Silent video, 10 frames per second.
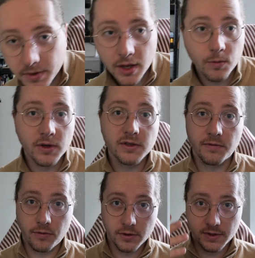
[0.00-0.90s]
it was the
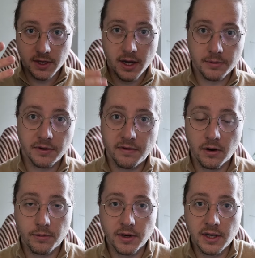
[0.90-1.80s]
first time
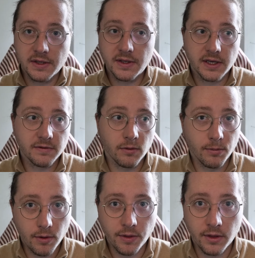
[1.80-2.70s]
developing E6 for
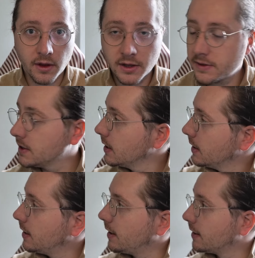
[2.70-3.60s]
both of us,
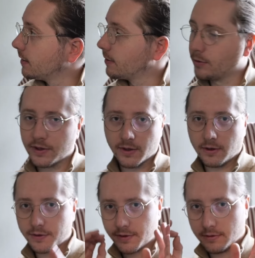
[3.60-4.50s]
and the
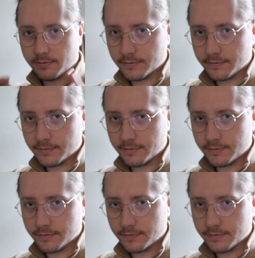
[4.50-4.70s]
results,